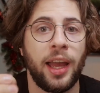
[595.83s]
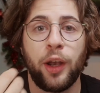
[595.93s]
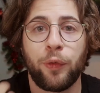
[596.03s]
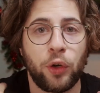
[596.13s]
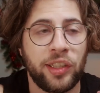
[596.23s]

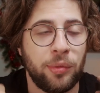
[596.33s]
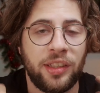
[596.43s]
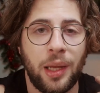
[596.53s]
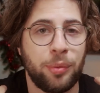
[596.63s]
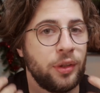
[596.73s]
And of course I'm
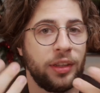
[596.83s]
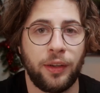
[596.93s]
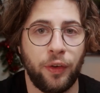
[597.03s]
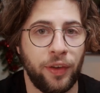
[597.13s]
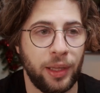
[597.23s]
still absolutely
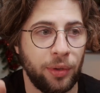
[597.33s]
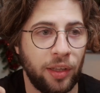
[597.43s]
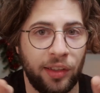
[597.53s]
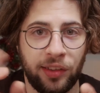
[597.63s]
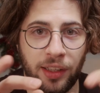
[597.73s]
terrified
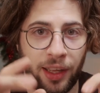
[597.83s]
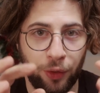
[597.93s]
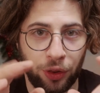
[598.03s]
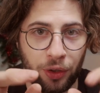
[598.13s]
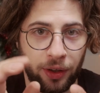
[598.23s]
because I still
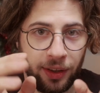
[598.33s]
haven't